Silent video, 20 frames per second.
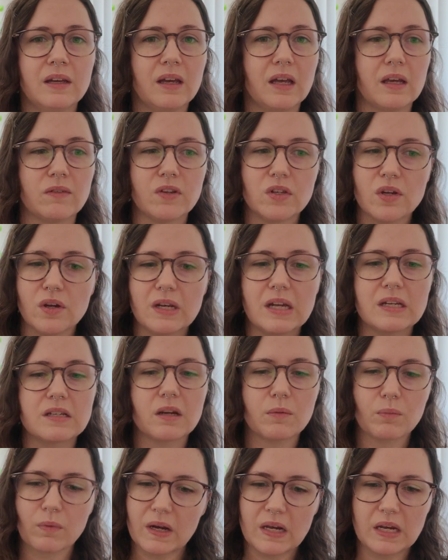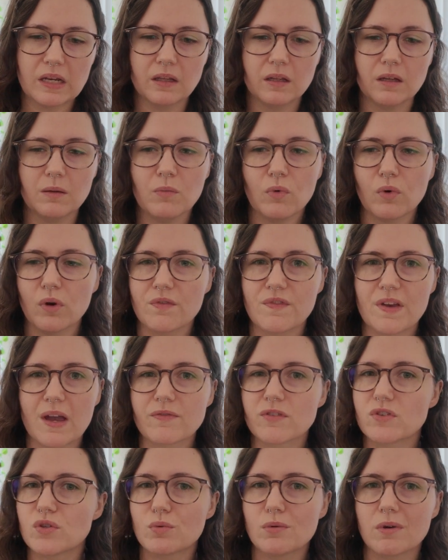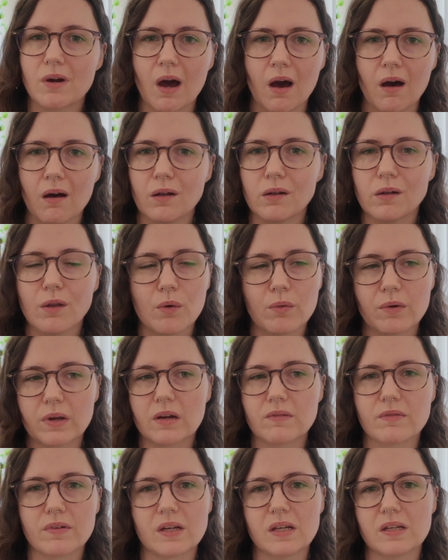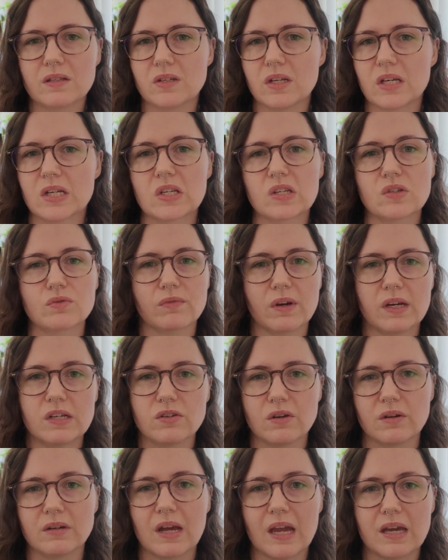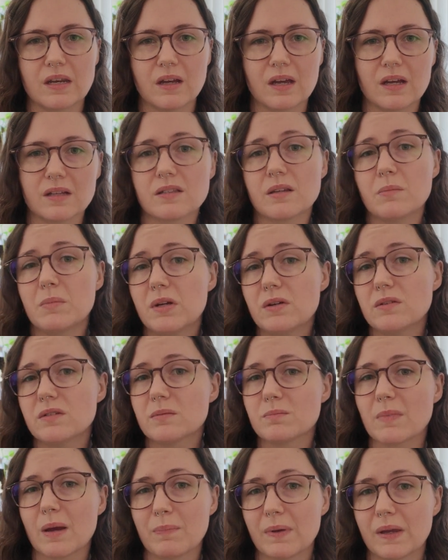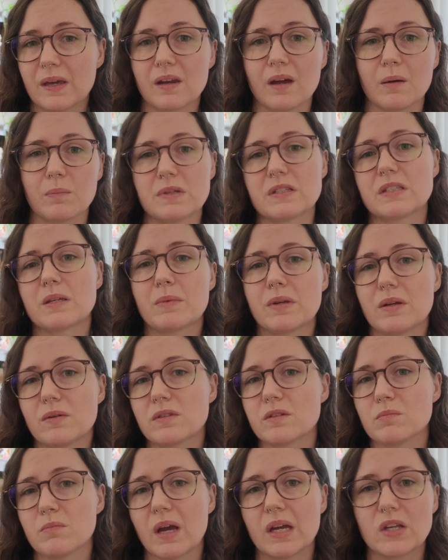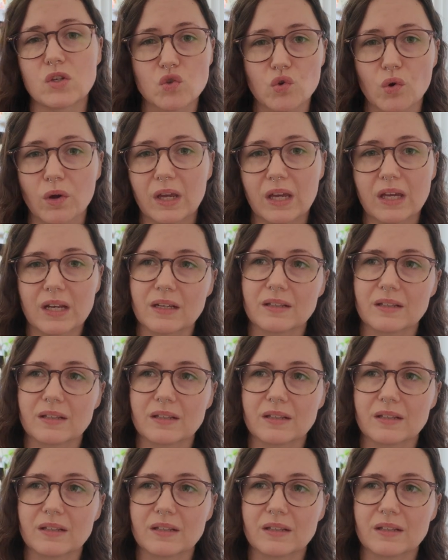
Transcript: If you don't end up reading them, or if you have to do a cull or whatever it is, you can just redonate it, and someone else might pick it up and someone else might enjoy it.